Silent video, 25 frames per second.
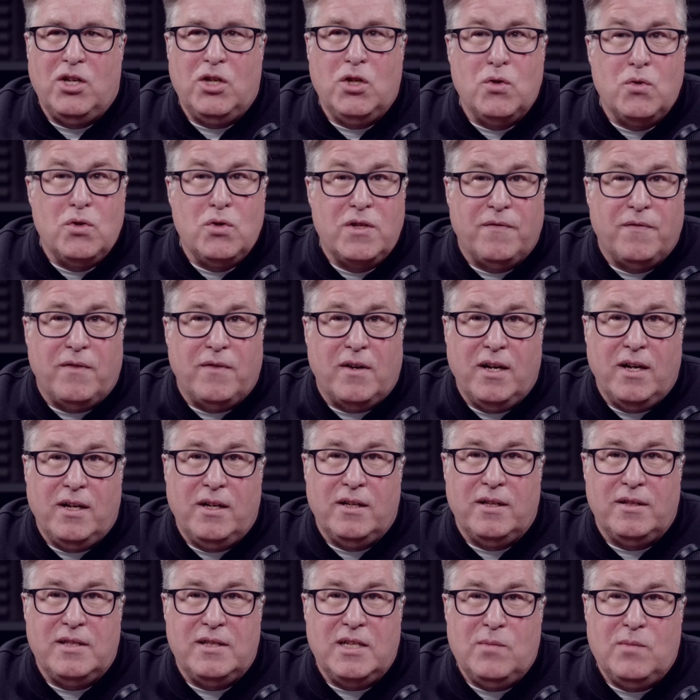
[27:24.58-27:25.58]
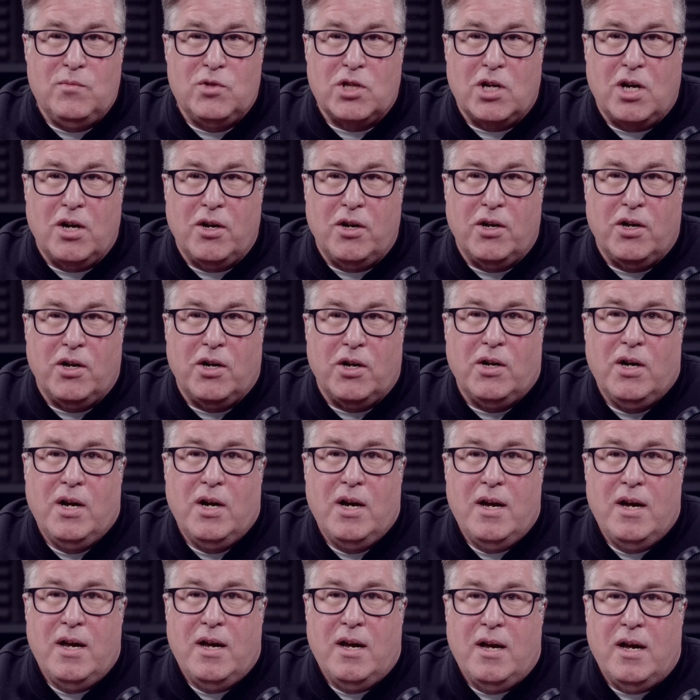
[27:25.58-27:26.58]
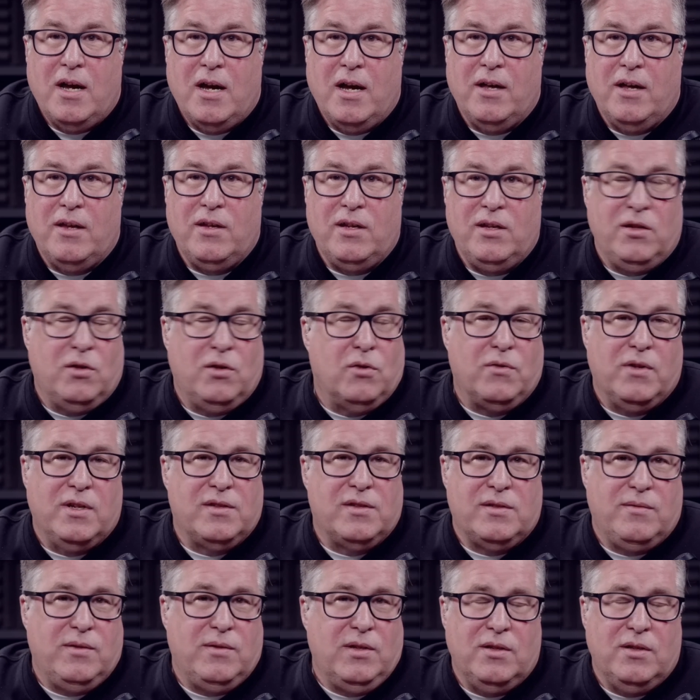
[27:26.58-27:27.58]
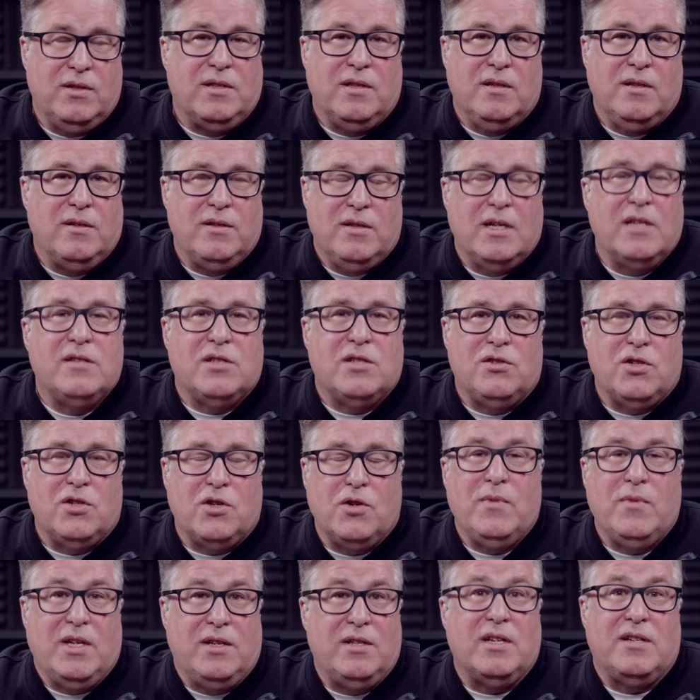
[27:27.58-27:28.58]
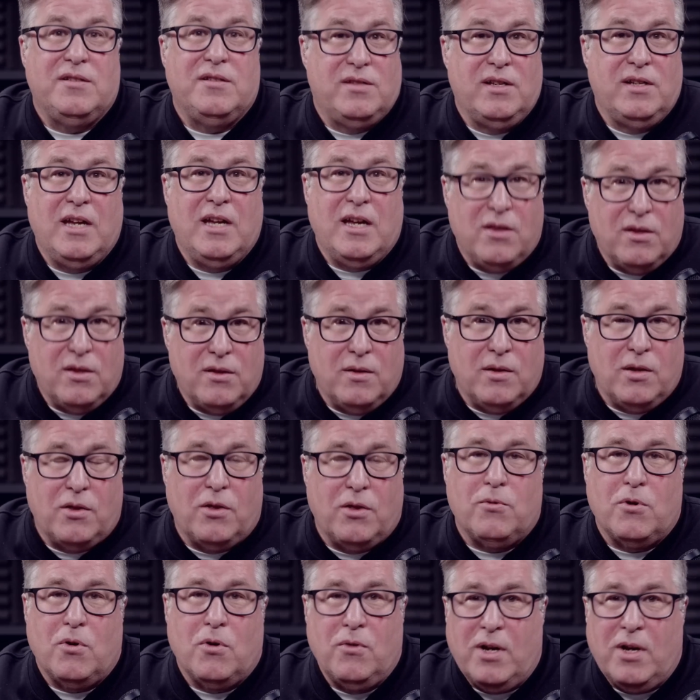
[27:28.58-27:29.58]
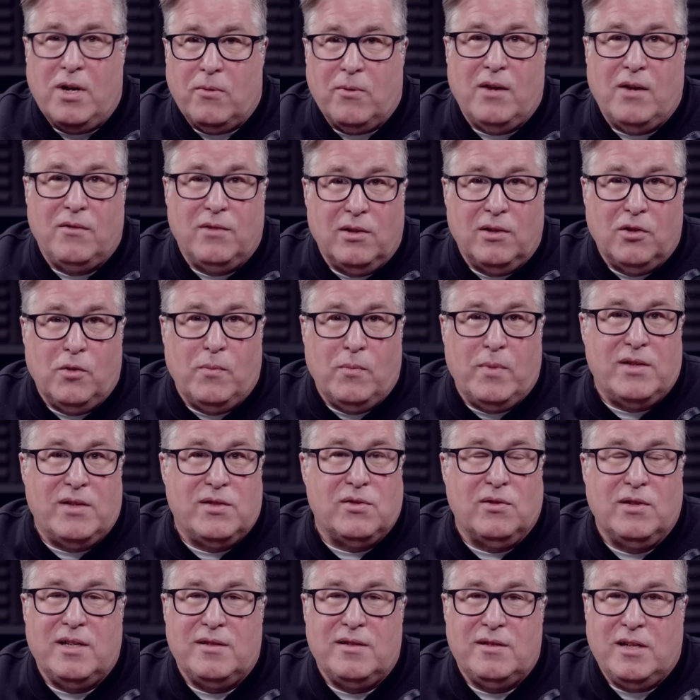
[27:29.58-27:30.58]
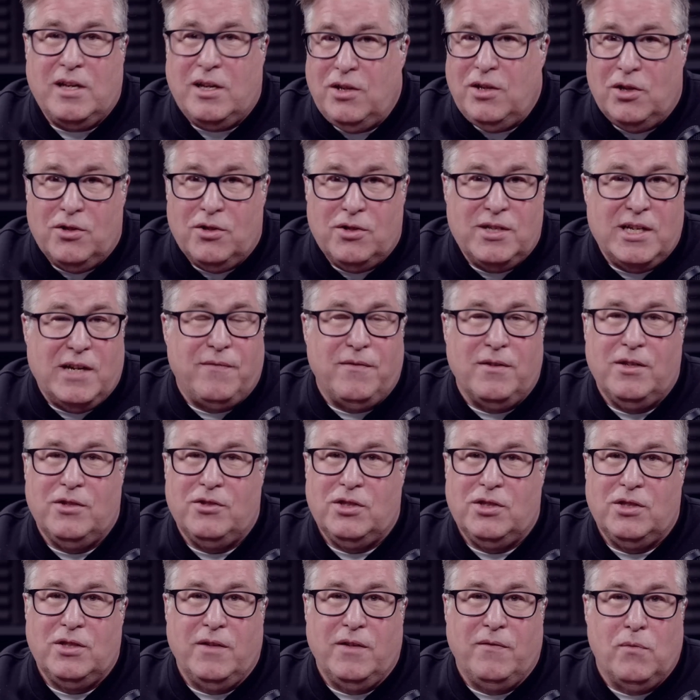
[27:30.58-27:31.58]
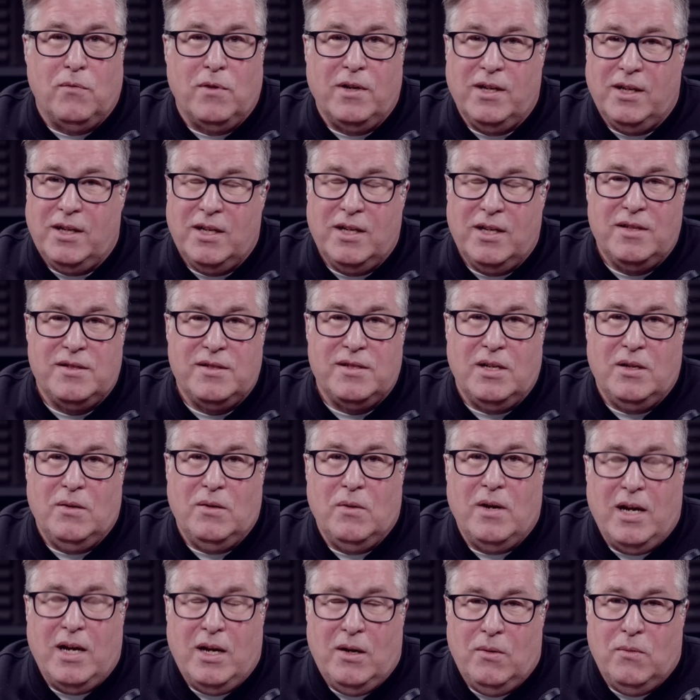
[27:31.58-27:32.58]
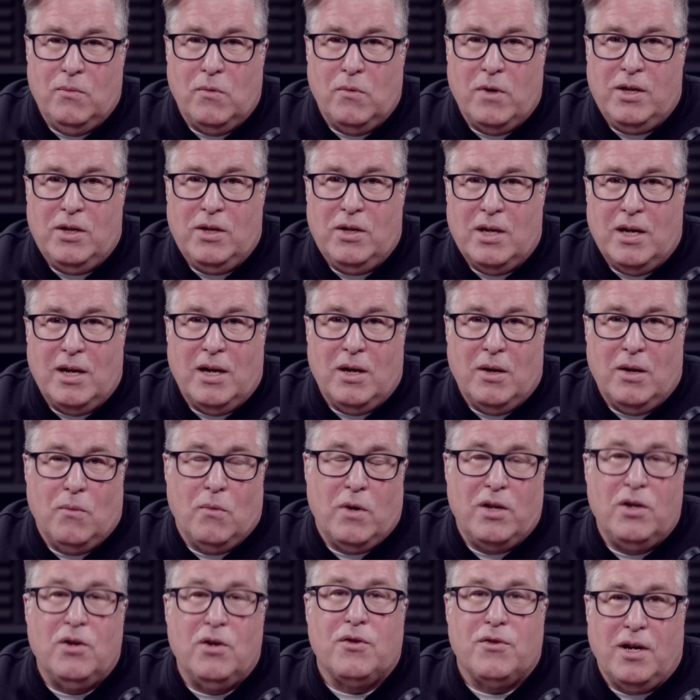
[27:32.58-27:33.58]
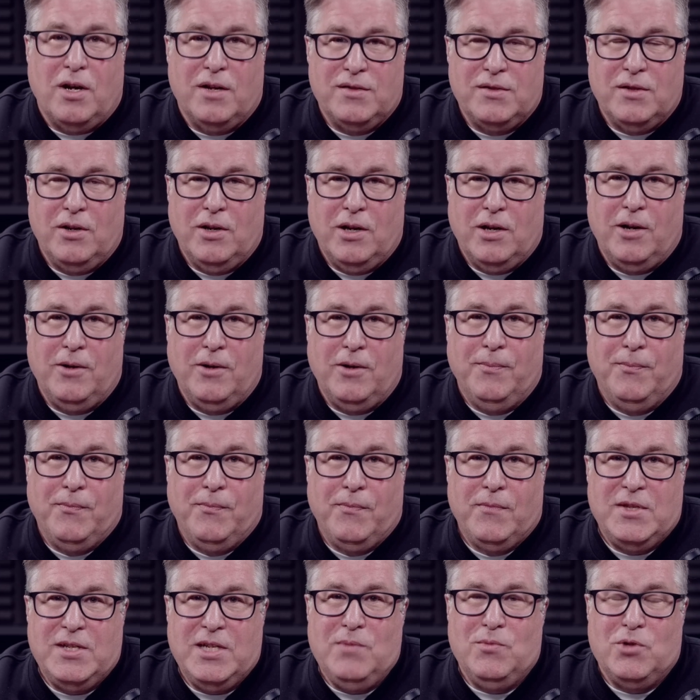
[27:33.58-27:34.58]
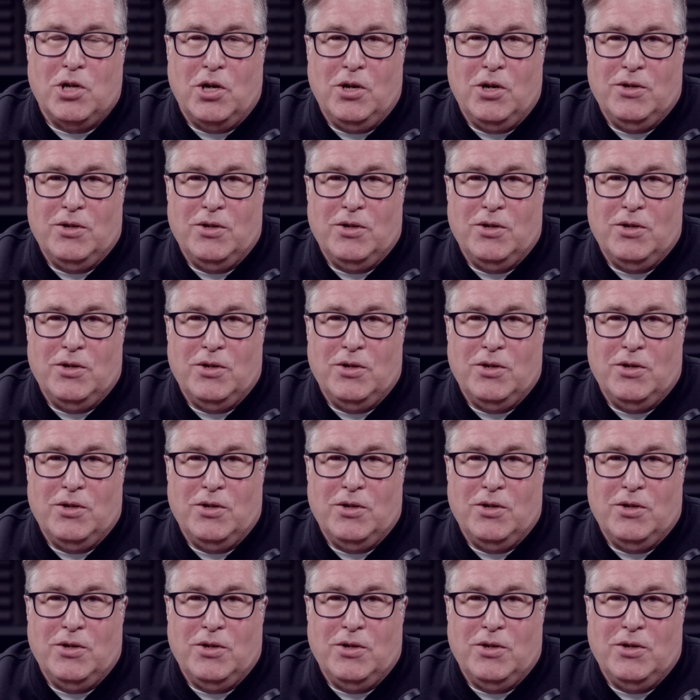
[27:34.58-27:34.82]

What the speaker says: you define a team charter? It's a term that does get thrown around a little bit. So let's get your definition of what it is and what your thoughts are on team charters.